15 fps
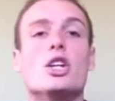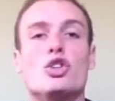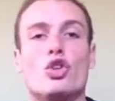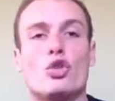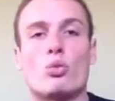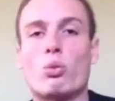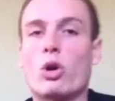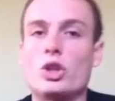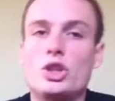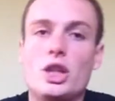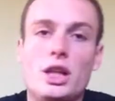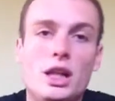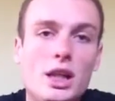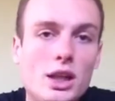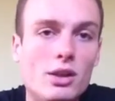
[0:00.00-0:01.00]
Just watch
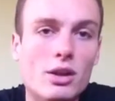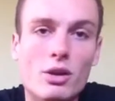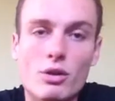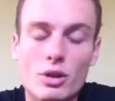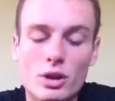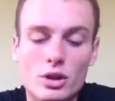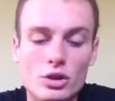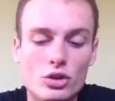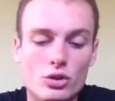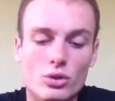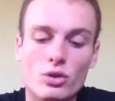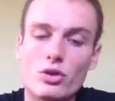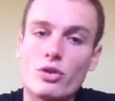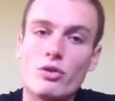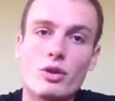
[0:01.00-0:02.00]
any
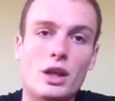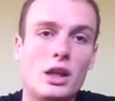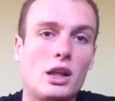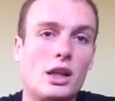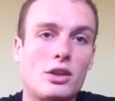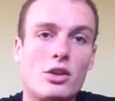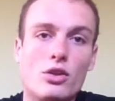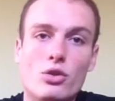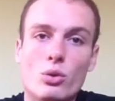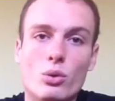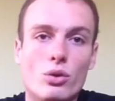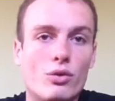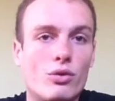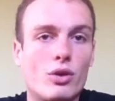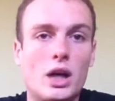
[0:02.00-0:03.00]
endurance event like the
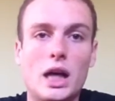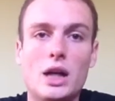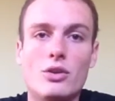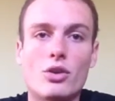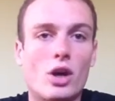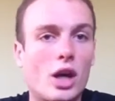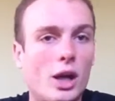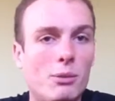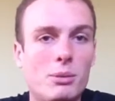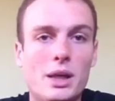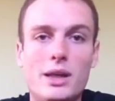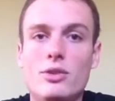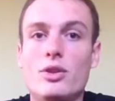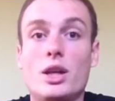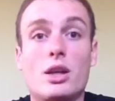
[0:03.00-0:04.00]
Tour de France,
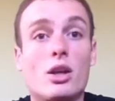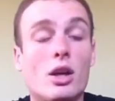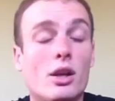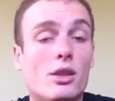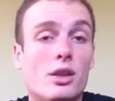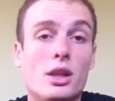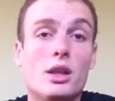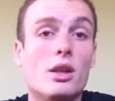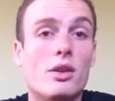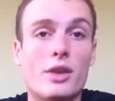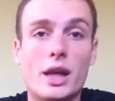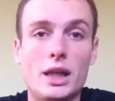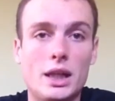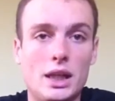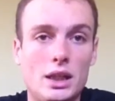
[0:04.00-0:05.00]
Ironmans, that kind of thing.
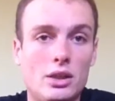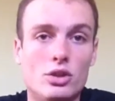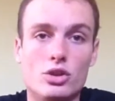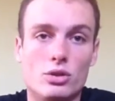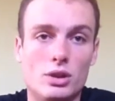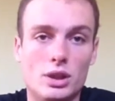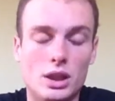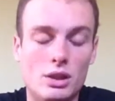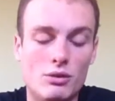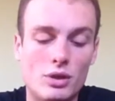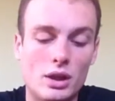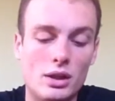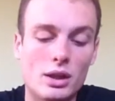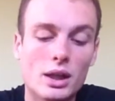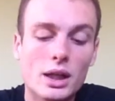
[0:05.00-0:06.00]
They eat during the
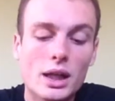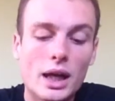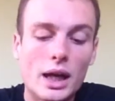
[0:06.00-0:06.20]
event.